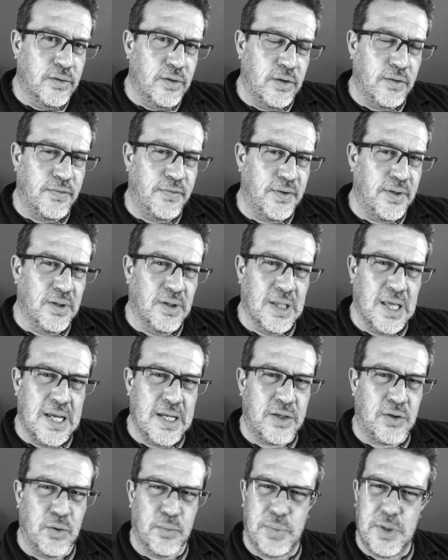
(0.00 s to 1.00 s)
Do you feel
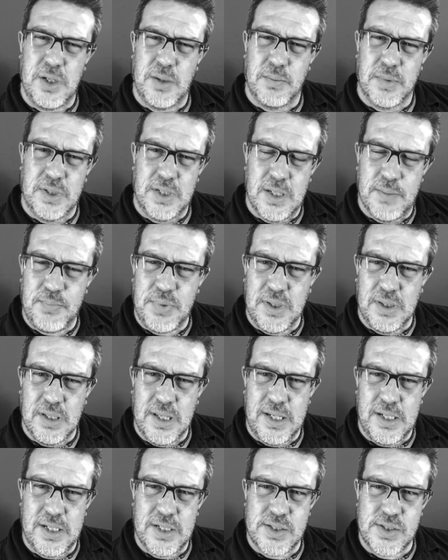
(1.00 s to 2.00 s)
like you're being
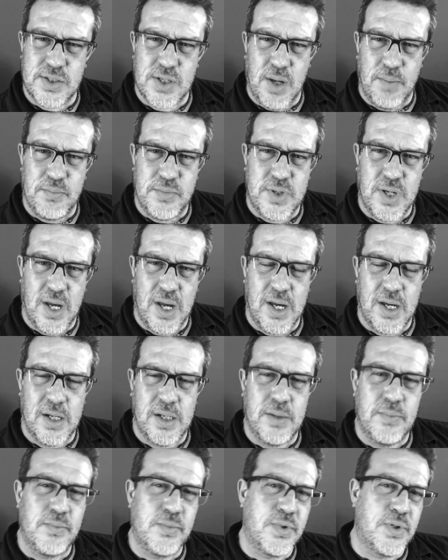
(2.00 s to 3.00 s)
manipulated
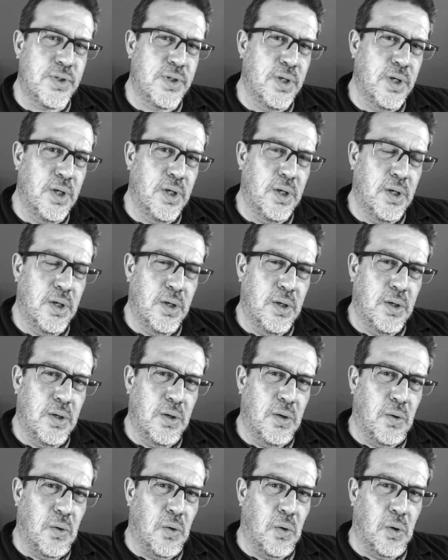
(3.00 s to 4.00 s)
sometimes?
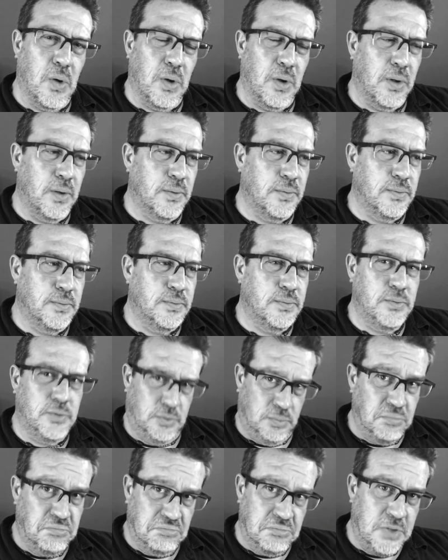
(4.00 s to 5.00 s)
Or
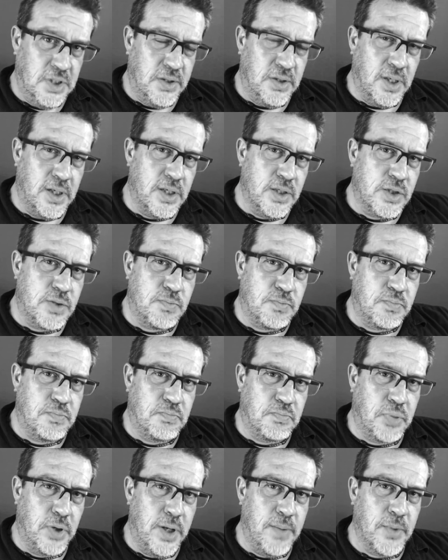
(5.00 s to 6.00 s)
do you think it's
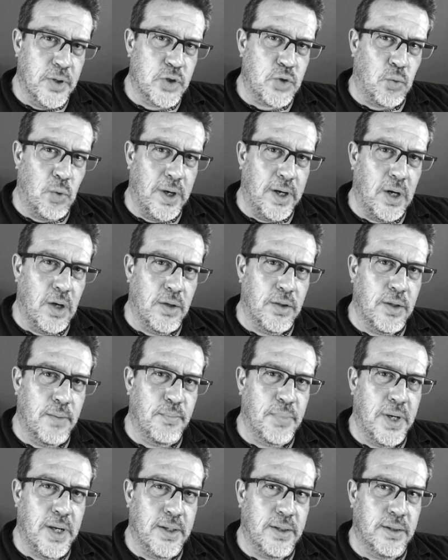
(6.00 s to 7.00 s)
pretty much right on the
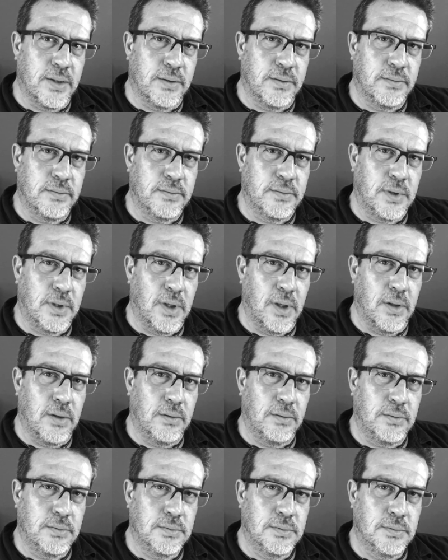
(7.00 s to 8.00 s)
button, you
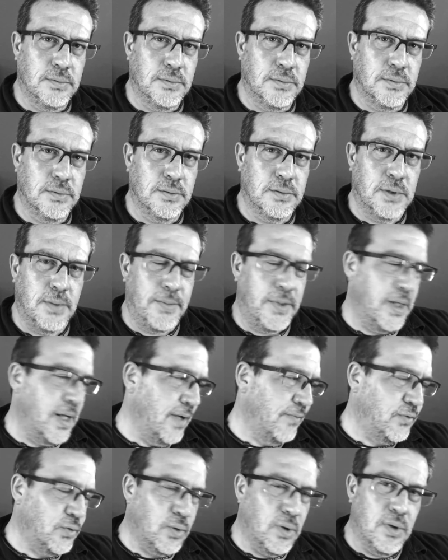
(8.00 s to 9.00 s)
know? I mean,
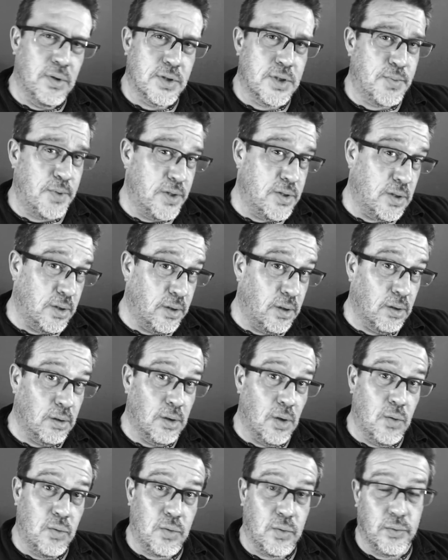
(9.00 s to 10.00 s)
after all, especially your
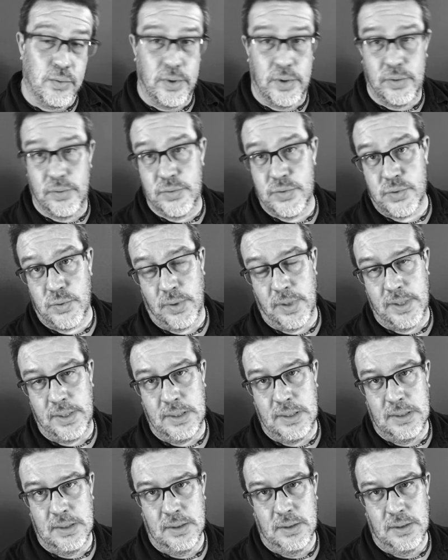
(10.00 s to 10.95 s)
local news, right?